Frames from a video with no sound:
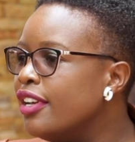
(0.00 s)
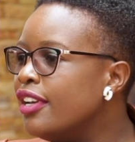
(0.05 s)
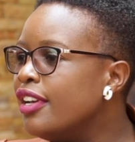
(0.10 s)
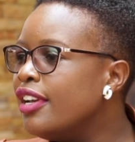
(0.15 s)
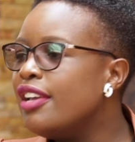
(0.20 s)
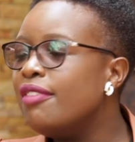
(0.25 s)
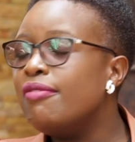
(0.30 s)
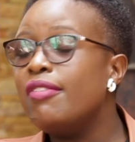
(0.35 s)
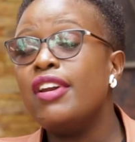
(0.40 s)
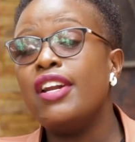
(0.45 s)

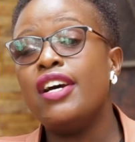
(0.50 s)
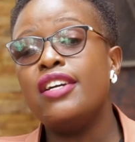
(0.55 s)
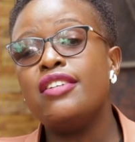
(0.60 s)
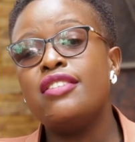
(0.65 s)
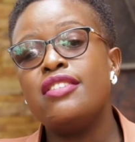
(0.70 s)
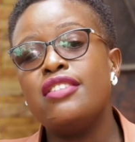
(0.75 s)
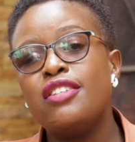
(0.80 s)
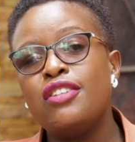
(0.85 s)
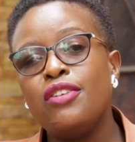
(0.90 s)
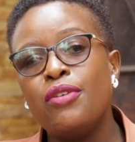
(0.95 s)
Even at
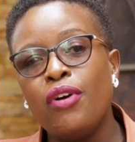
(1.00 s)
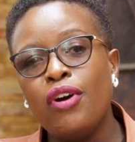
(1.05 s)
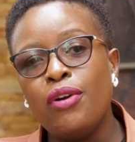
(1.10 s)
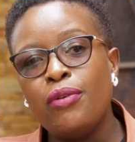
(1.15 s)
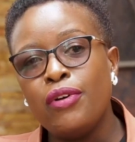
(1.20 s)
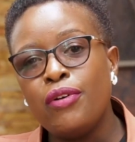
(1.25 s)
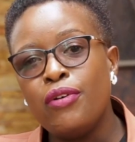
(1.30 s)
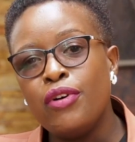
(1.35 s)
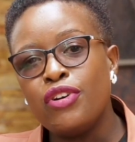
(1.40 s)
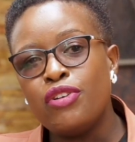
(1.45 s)
City Hall,
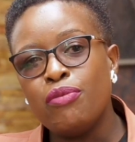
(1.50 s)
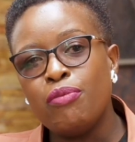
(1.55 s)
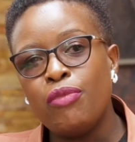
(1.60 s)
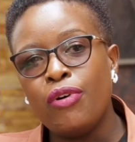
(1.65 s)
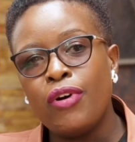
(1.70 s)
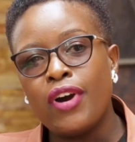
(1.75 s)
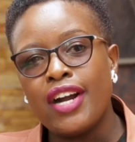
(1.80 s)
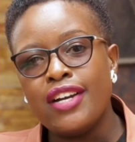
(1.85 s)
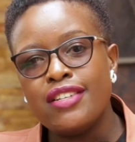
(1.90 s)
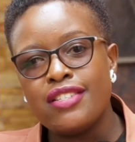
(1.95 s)
we got
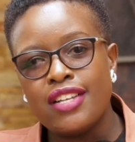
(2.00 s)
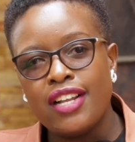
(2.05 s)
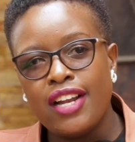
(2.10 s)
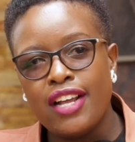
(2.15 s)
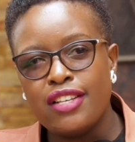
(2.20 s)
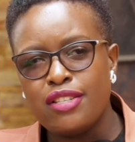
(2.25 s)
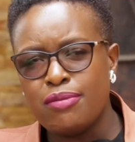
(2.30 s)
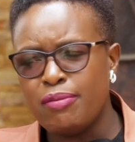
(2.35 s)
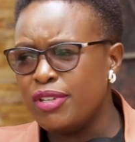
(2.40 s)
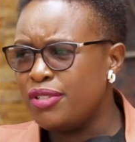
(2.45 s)
more
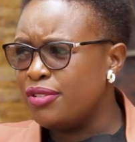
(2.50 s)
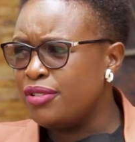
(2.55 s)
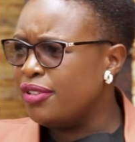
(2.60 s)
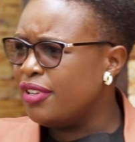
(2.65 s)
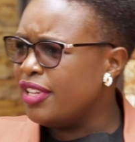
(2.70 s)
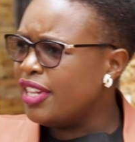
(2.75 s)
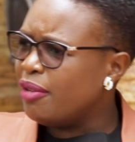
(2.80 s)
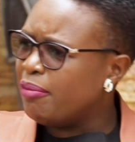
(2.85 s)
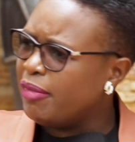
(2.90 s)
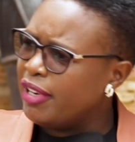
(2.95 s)
councillors. But you
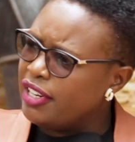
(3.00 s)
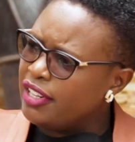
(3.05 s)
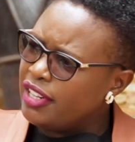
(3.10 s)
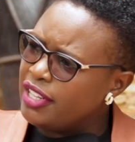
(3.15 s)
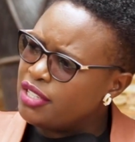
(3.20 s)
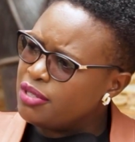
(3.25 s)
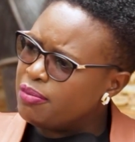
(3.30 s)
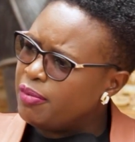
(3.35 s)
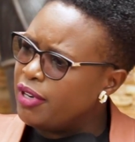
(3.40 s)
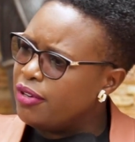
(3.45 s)
know the money
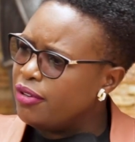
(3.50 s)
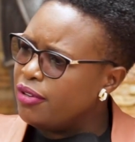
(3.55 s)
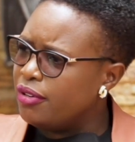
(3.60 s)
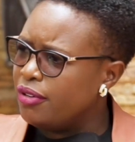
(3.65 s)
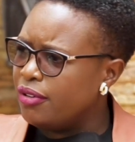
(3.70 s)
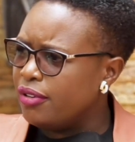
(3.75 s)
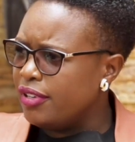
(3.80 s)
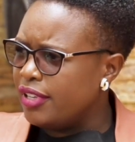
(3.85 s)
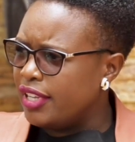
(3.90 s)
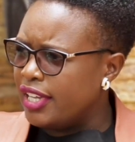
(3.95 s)
they spend on
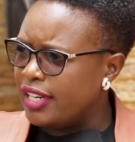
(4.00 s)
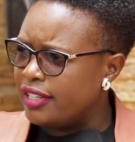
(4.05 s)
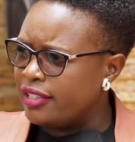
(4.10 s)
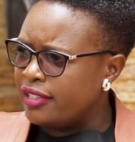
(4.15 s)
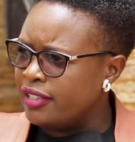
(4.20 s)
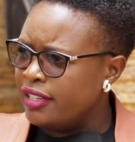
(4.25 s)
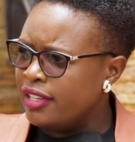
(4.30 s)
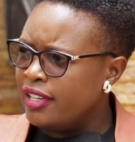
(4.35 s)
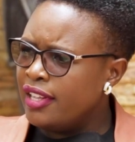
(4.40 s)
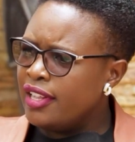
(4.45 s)
all that.
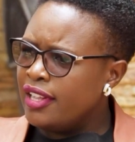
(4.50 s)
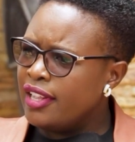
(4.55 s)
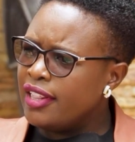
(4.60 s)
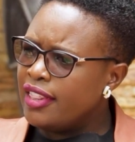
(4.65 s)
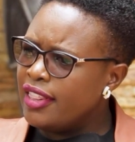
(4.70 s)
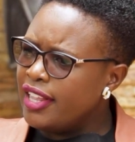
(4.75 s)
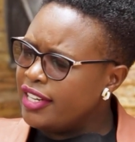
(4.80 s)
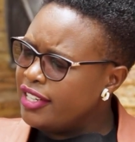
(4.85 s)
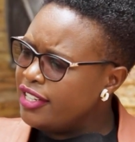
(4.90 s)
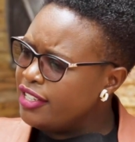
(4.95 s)

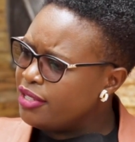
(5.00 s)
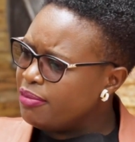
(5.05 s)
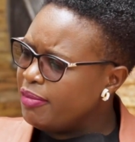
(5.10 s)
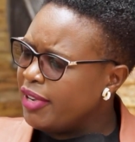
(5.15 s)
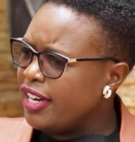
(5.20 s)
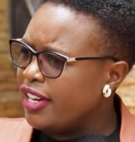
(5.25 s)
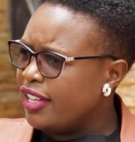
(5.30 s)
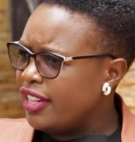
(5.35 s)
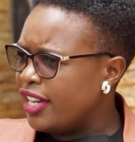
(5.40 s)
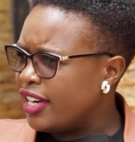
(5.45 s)
That is
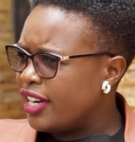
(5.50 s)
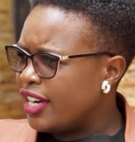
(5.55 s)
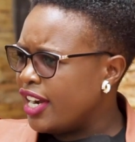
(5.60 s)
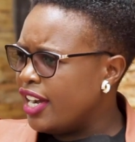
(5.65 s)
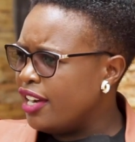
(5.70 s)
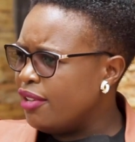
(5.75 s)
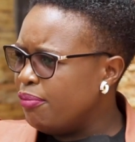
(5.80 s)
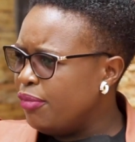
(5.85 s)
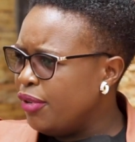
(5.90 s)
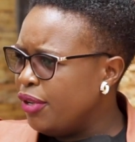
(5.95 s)
money that
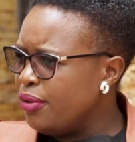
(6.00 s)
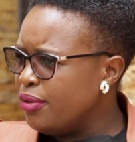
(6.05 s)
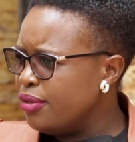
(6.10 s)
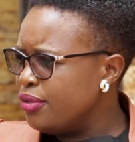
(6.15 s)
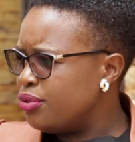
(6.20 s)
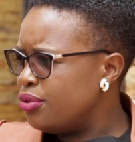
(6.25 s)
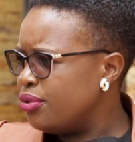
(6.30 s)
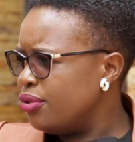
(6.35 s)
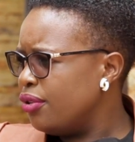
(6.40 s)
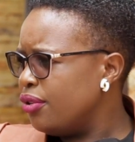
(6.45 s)
can be
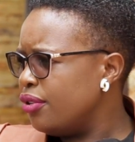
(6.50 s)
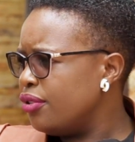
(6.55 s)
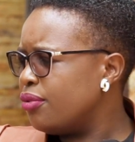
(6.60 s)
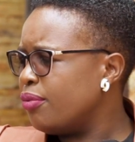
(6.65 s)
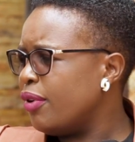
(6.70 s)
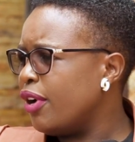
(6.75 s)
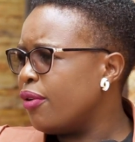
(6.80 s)
used, you know, to